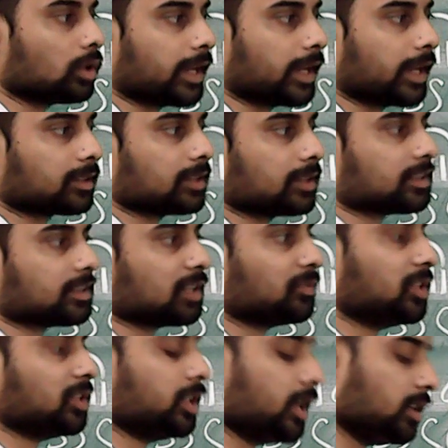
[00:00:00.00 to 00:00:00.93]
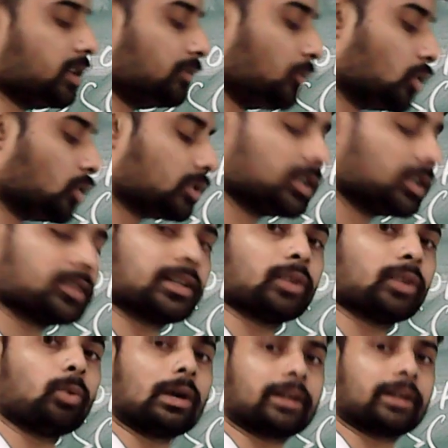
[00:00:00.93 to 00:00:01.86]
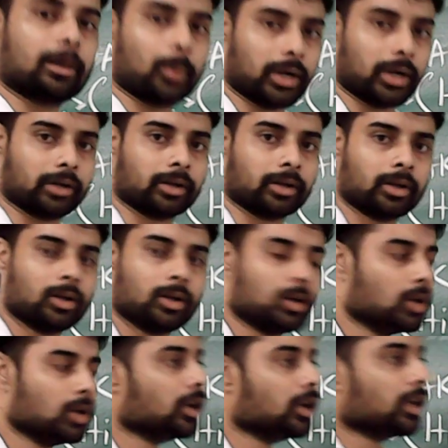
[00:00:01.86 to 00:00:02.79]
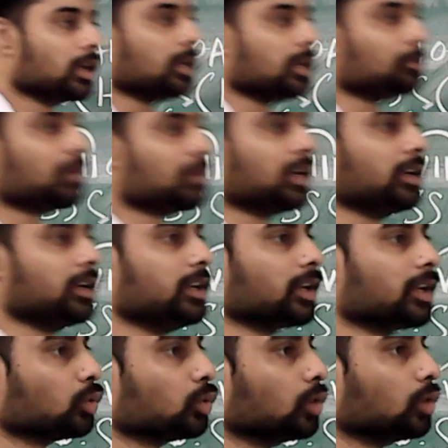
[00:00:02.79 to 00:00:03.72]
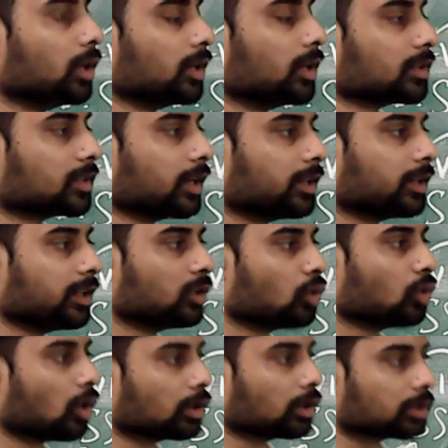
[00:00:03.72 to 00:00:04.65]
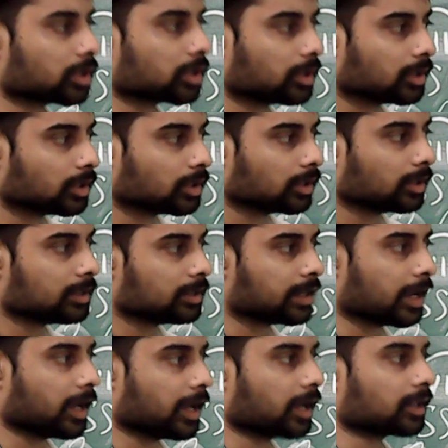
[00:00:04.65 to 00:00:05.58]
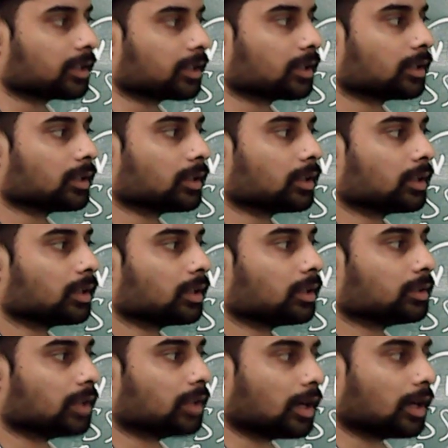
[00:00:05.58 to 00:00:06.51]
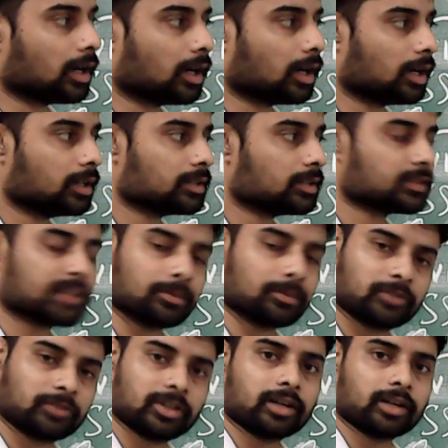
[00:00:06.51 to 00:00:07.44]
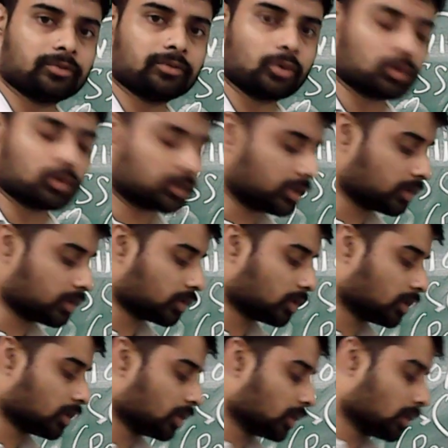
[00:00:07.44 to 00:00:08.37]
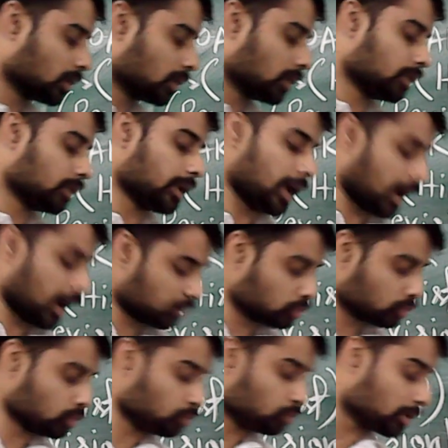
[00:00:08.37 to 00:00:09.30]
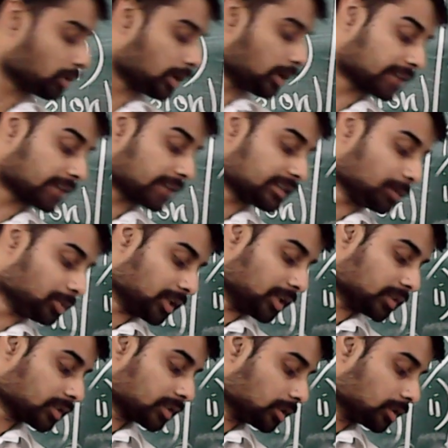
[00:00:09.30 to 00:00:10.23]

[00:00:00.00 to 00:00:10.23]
take the subsidiary forces then what happened if the Indian rulers they did not take the subsidiary forces they had to uh, accept this